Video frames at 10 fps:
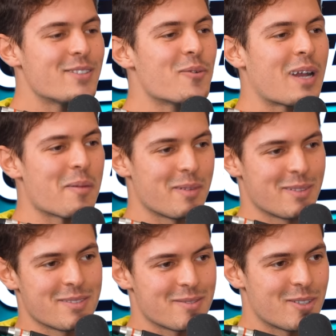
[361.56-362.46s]
don't come
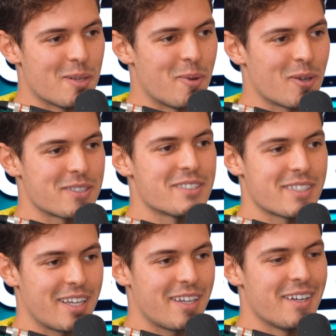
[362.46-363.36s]
into the box and
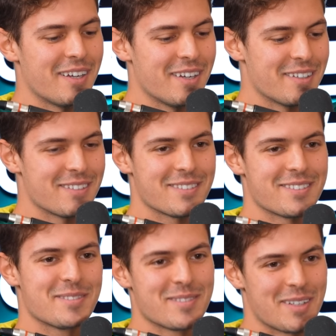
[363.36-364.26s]
say
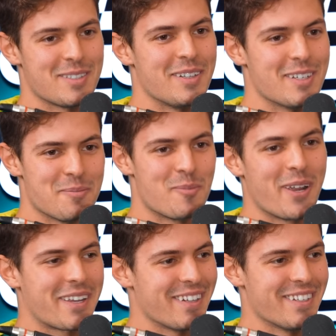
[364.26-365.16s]
it doesn't break, it